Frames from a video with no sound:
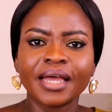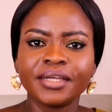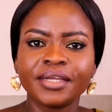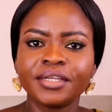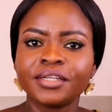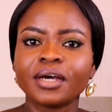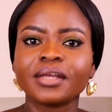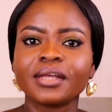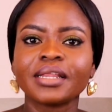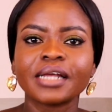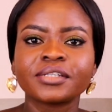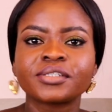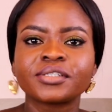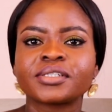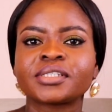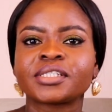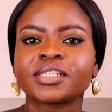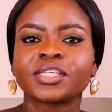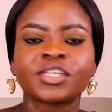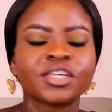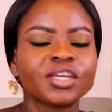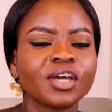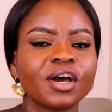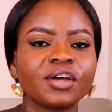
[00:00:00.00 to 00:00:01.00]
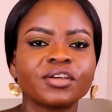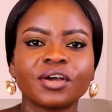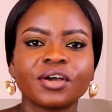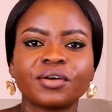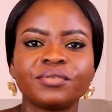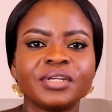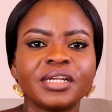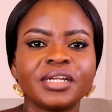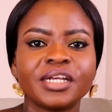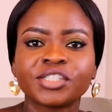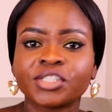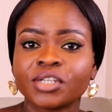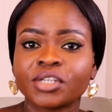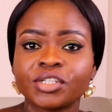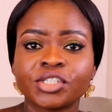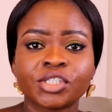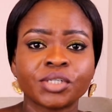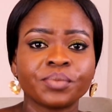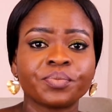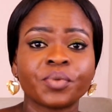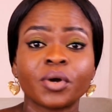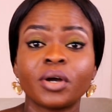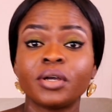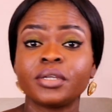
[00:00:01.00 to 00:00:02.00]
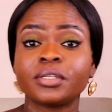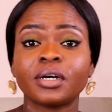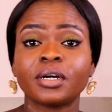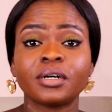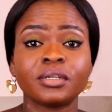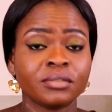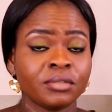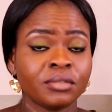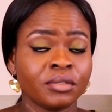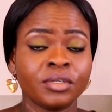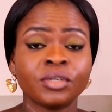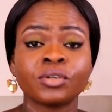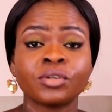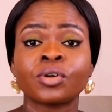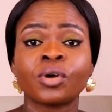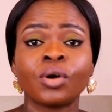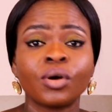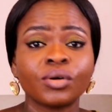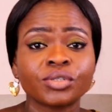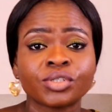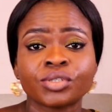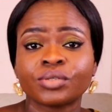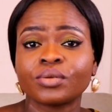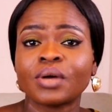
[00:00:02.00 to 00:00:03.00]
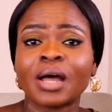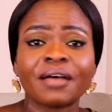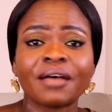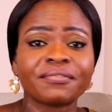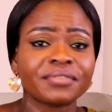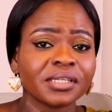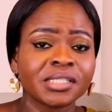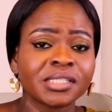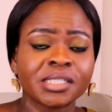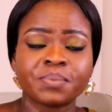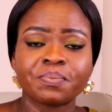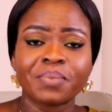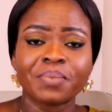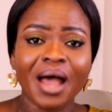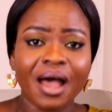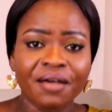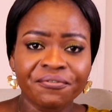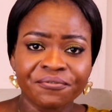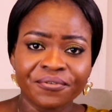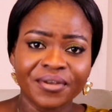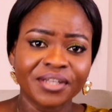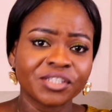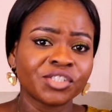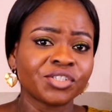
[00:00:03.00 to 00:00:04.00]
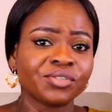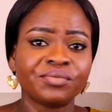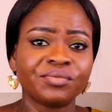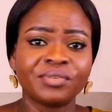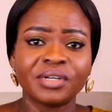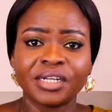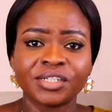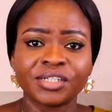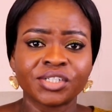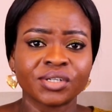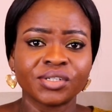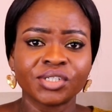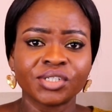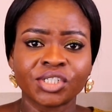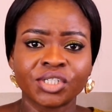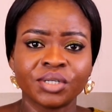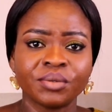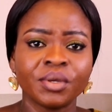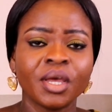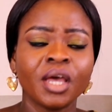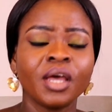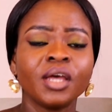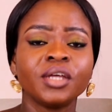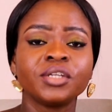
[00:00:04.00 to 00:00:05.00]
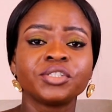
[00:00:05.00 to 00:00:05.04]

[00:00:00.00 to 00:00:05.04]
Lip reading: In order to secure your relationship, or in quotes, to have this perfect relationship,